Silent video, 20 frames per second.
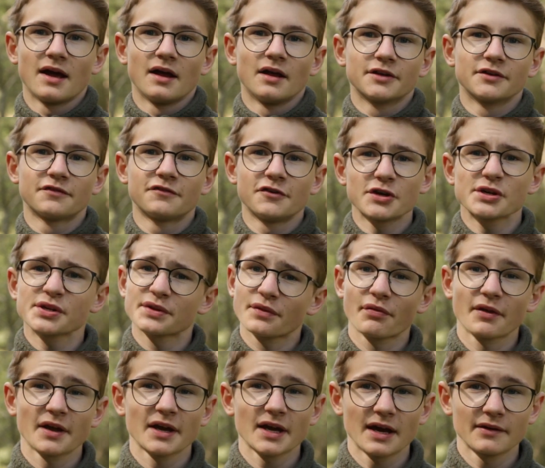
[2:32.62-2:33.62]
The first
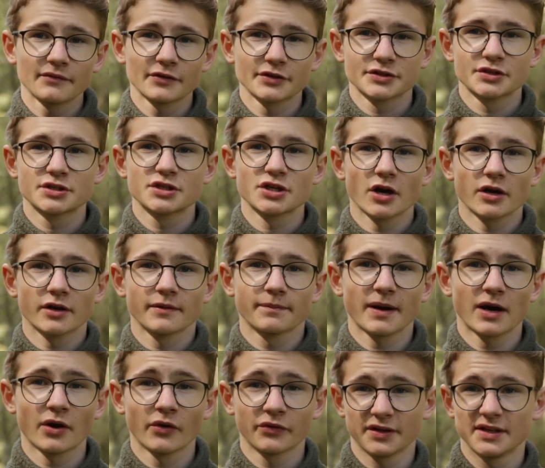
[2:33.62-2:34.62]
thing I want to talk
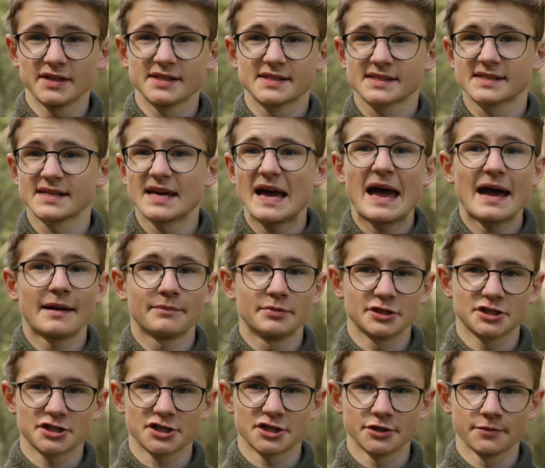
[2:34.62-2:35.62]
about is the
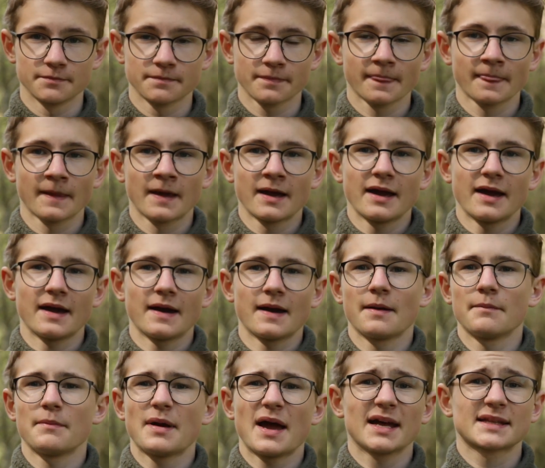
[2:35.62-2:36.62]
aperture.
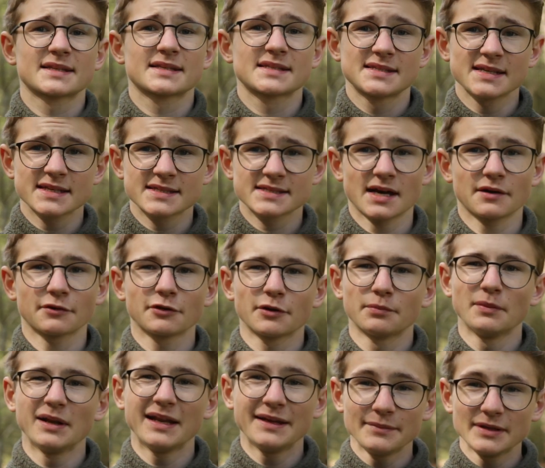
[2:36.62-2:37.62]
At
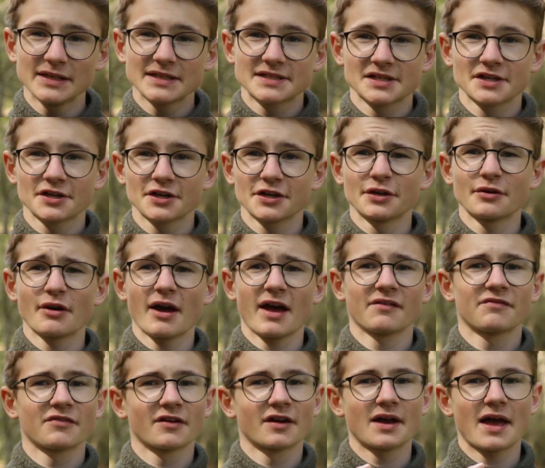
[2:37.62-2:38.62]
600mm you
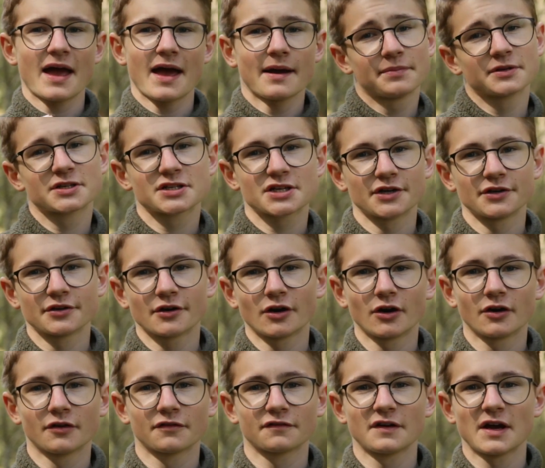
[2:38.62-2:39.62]
have an aperture
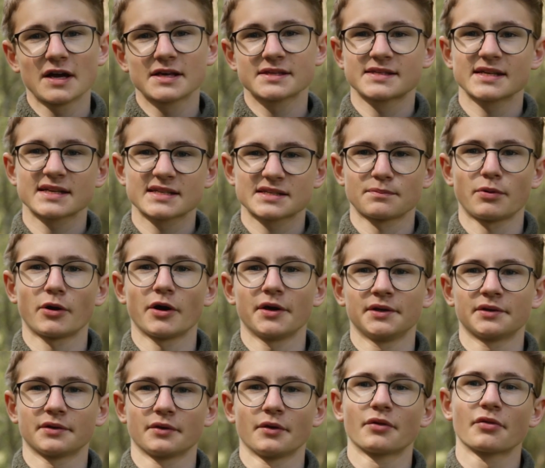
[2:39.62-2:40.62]
of
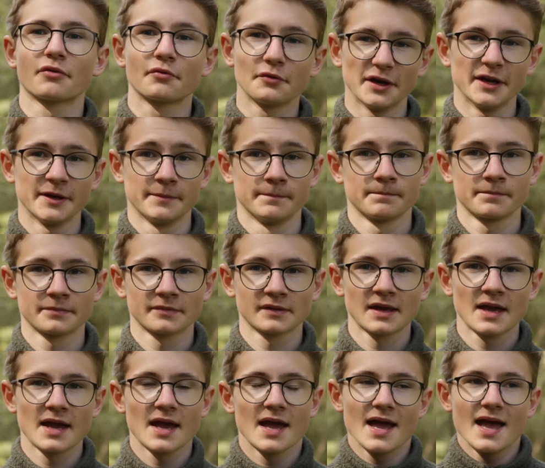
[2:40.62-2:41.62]
6.3.
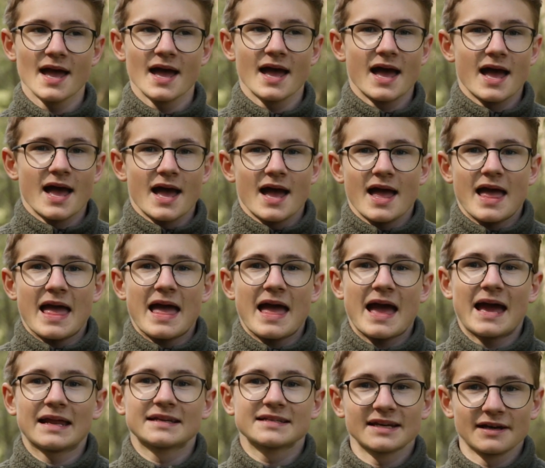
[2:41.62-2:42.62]

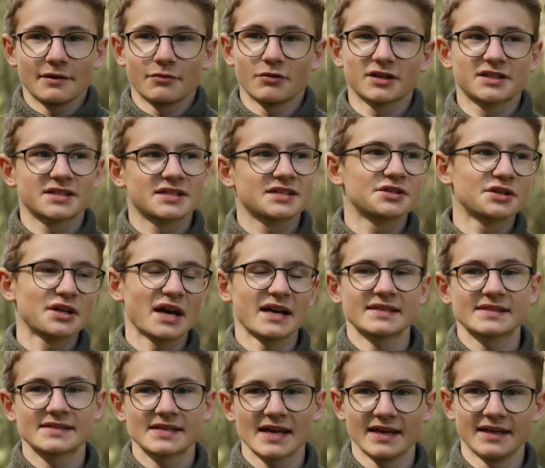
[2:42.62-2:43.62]
And yeah, what should I
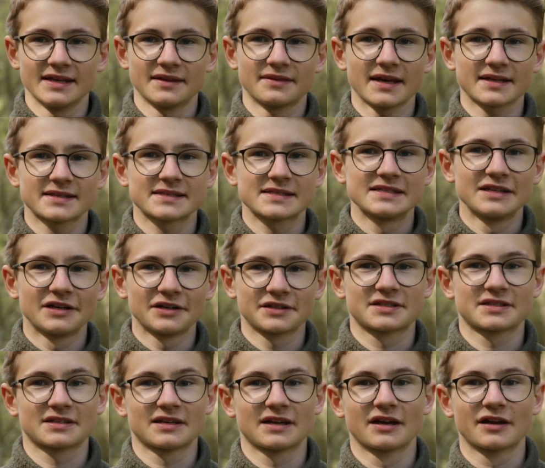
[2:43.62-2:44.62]
say? That's
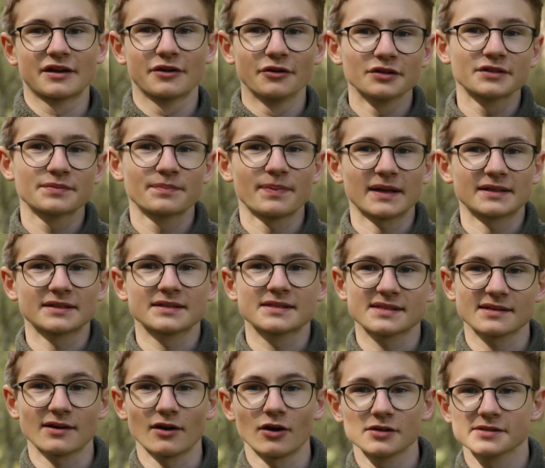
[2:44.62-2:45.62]
not good, but
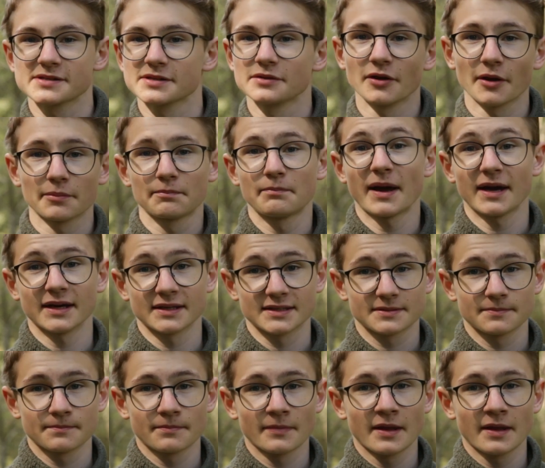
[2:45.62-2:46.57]
it's also not bad.